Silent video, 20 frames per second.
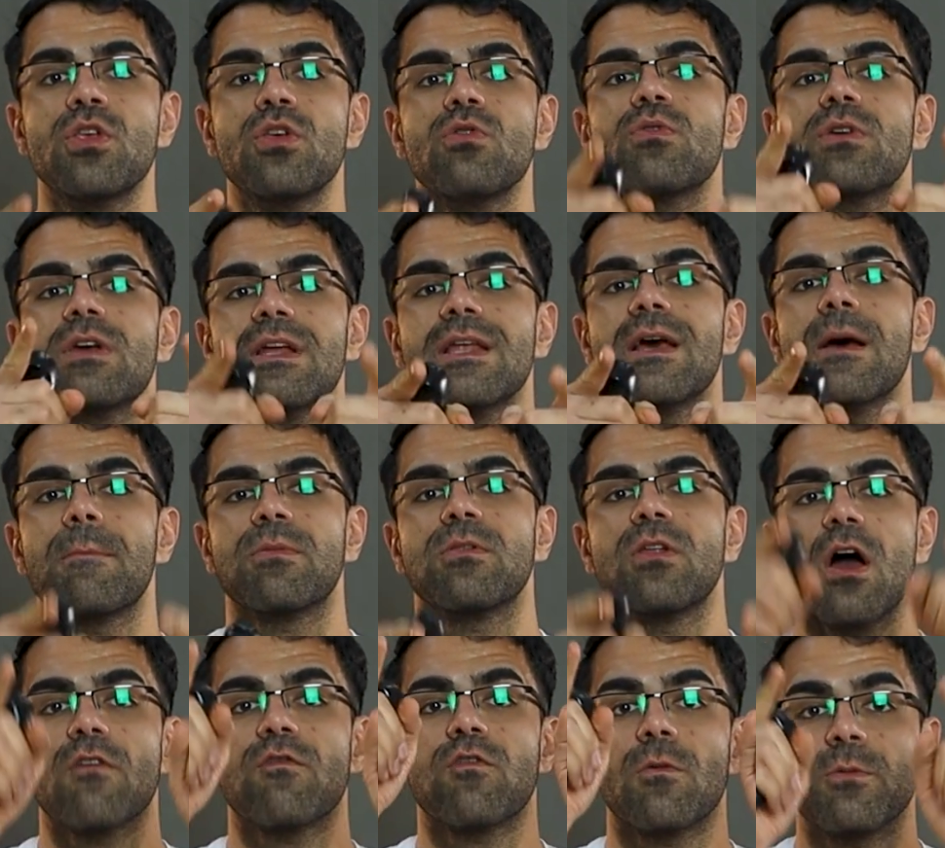you can
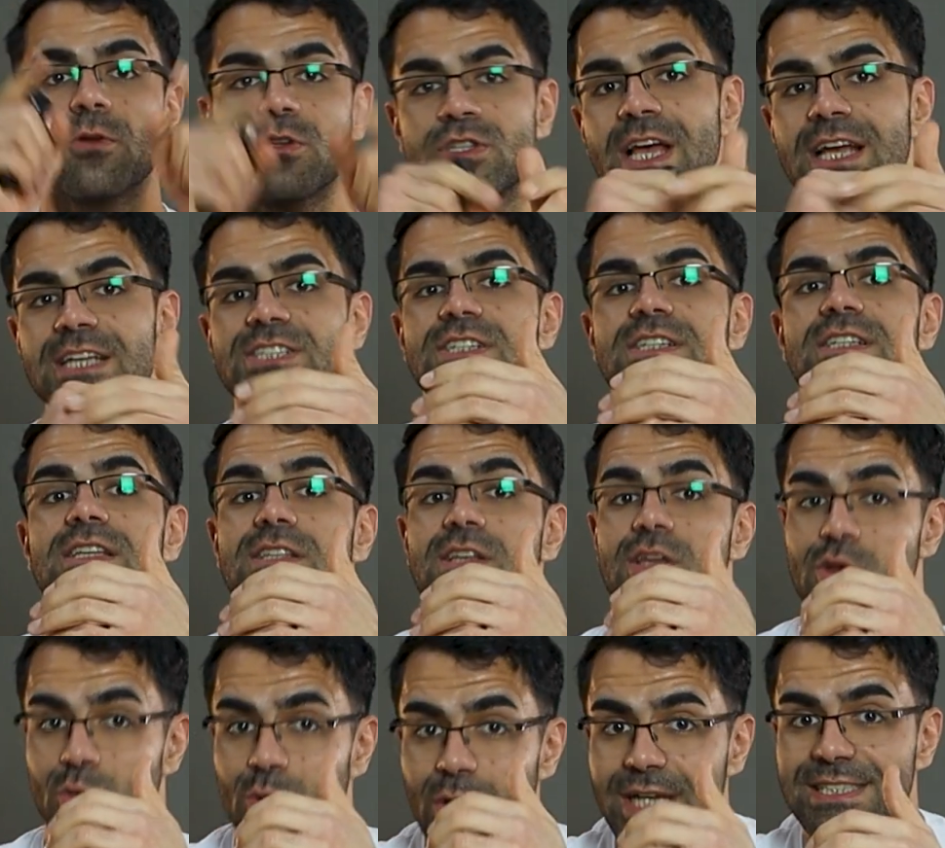apply for protection in the
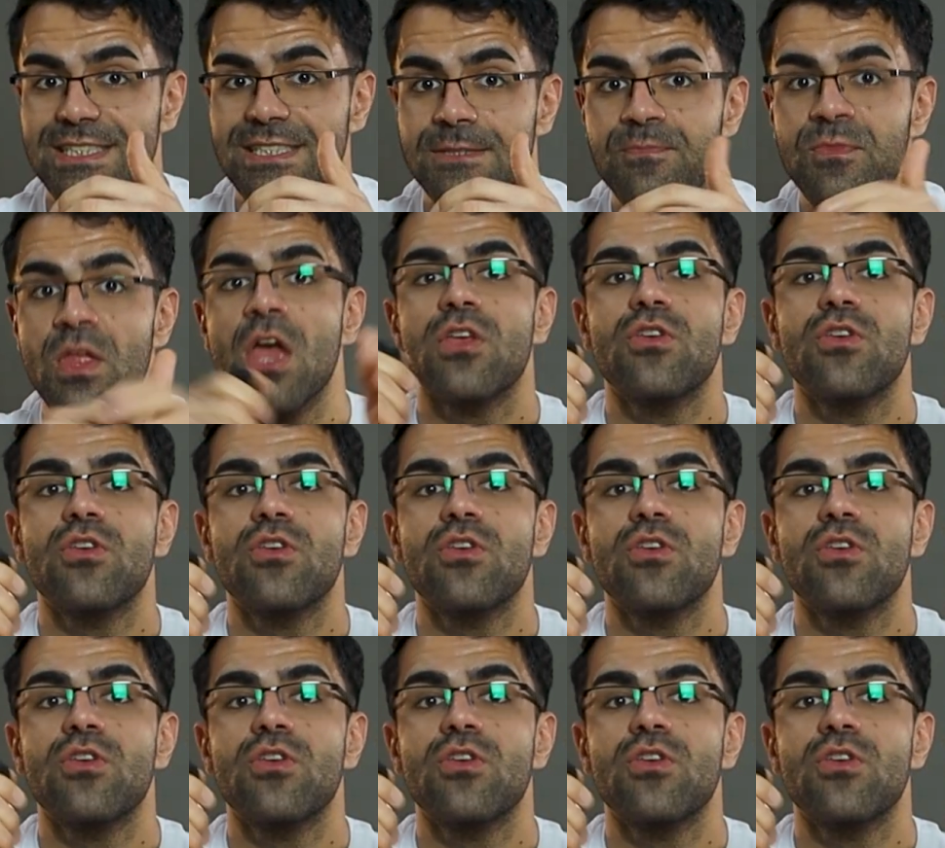US.